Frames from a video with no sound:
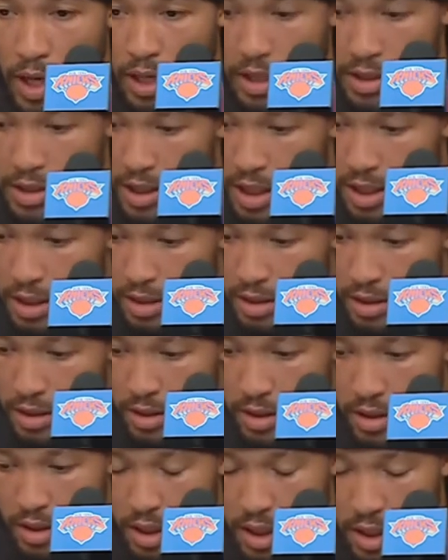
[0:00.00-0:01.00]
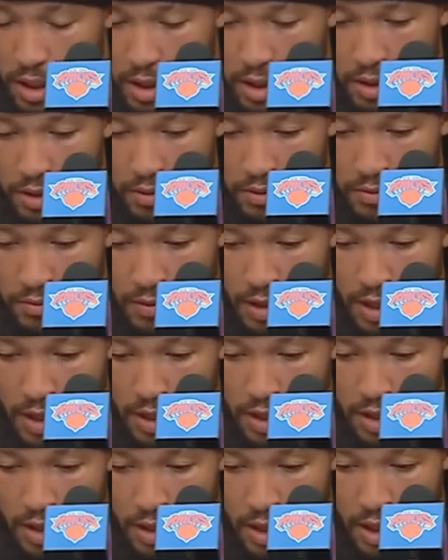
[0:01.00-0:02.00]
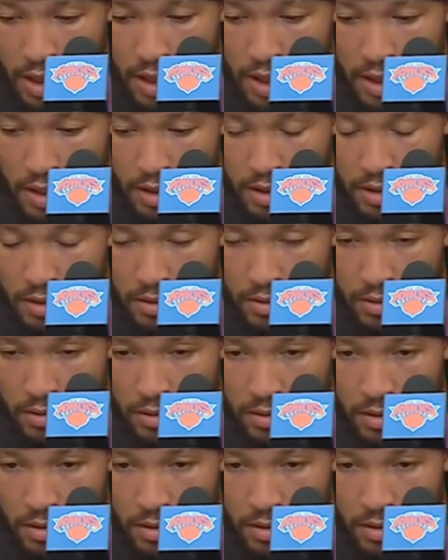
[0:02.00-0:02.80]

We had a set, ran it, and